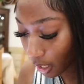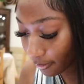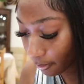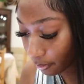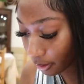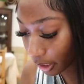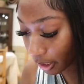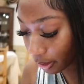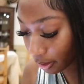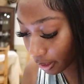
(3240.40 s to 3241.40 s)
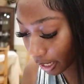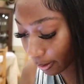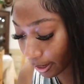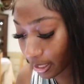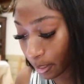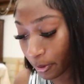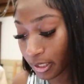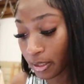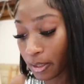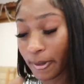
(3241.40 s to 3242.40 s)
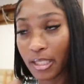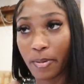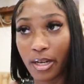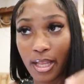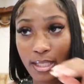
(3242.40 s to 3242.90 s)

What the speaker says: And then, okay, we're getting the pizza bread, and